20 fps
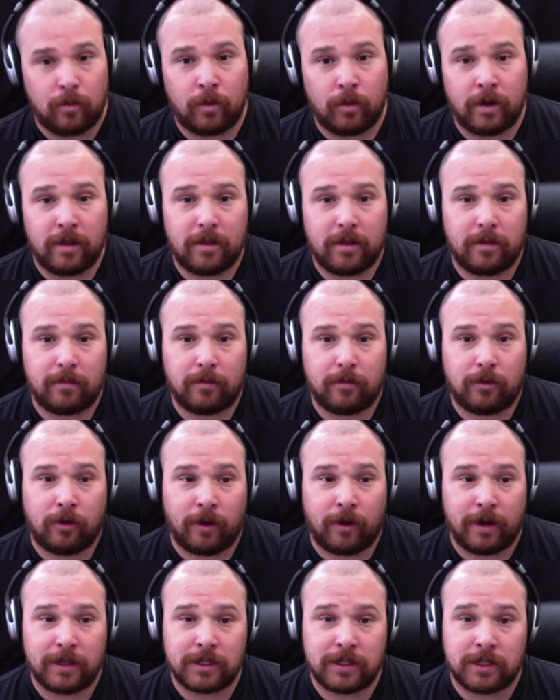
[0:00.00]
One of the
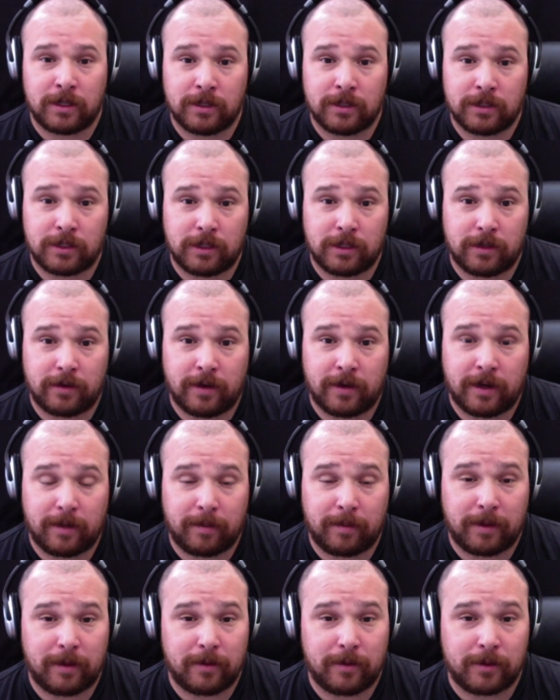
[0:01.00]
greatest songs to learn how
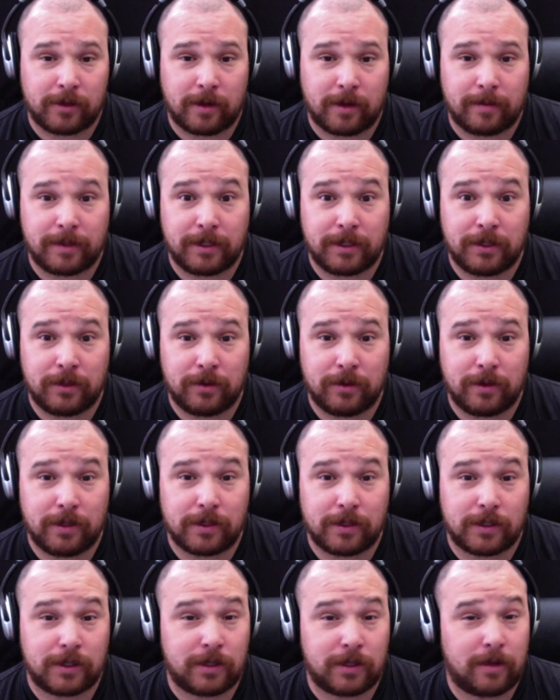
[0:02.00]
to play with drop D
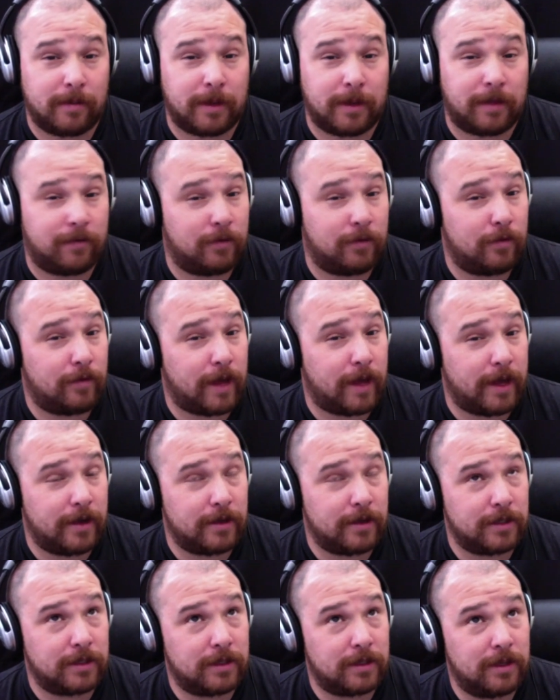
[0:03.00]
tuning is a song by the Foo
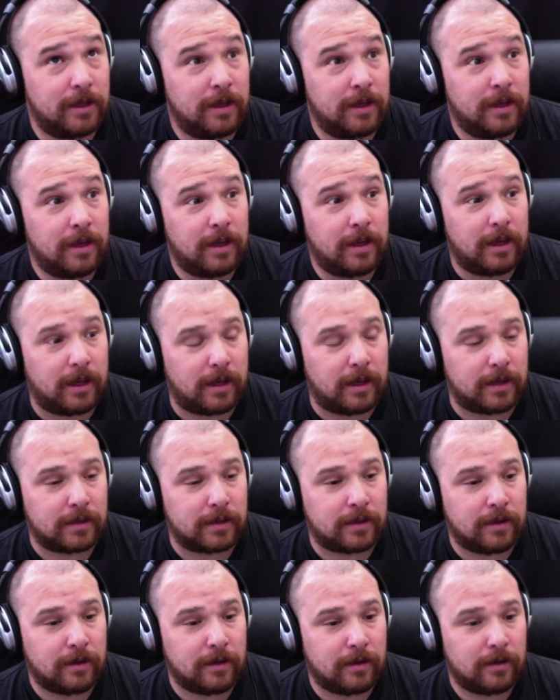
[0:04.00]
Fighters, and
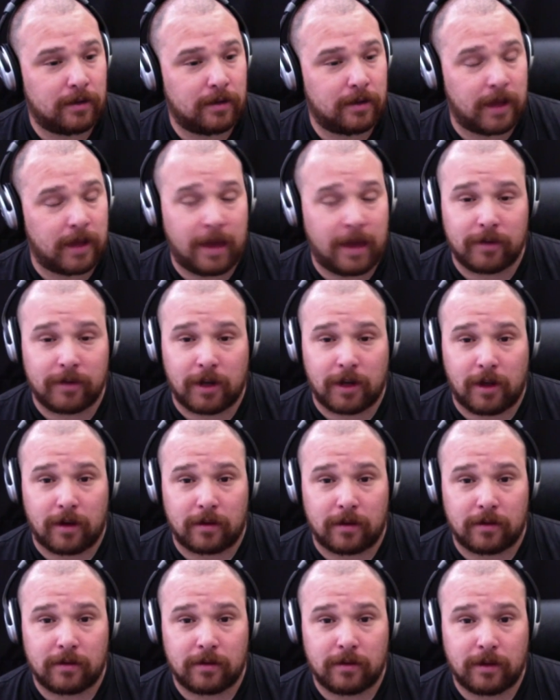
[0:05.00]
it's called
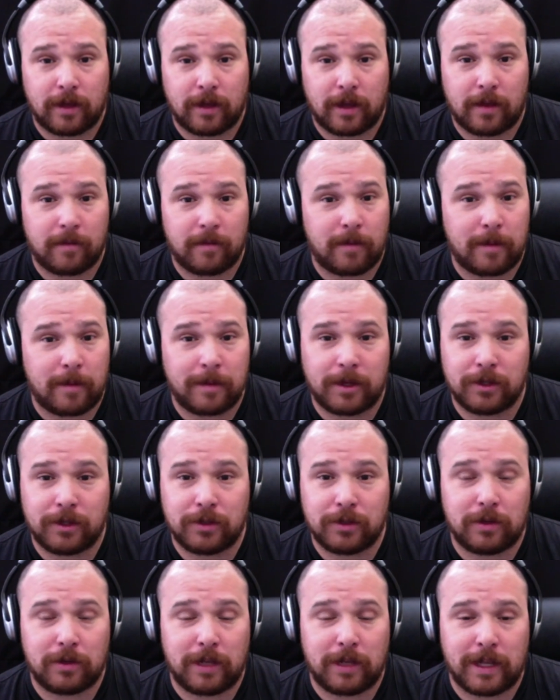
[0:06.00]
Everlong, okay? Maybe I'll
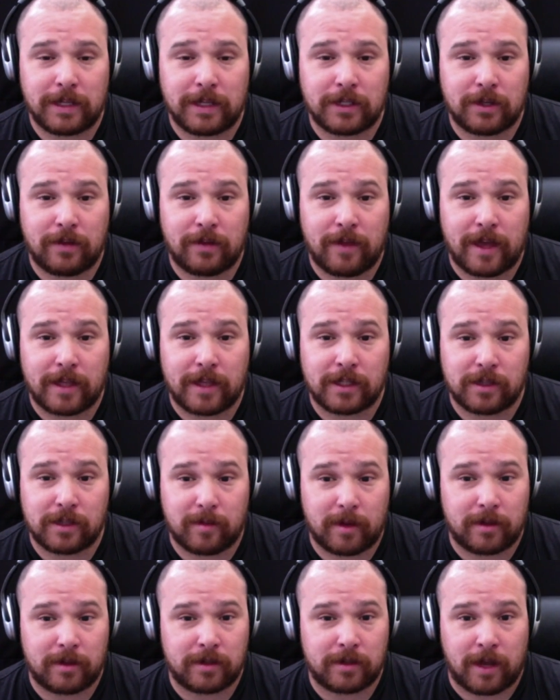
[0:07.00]
do a lesson on that
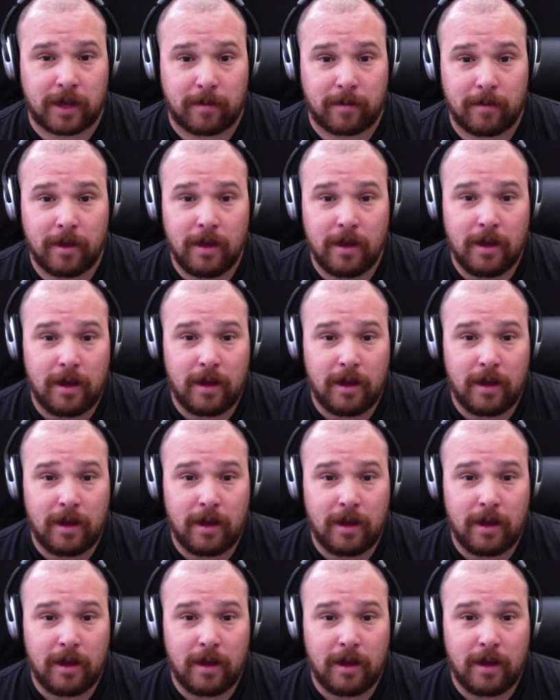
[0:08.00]
some other time.